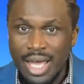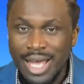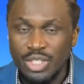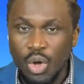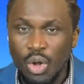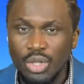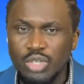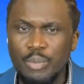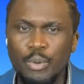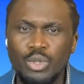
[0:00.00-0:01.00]
has
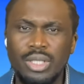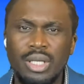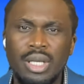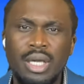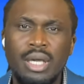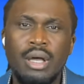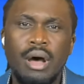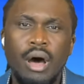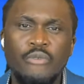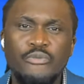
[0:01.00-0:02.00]
also reportedly
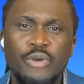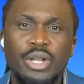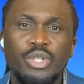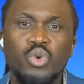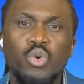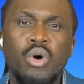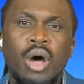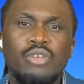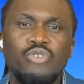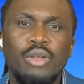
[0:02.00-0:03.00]
offered
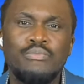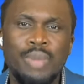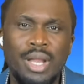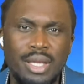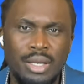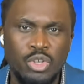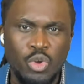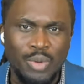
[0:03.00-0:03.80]
$200 million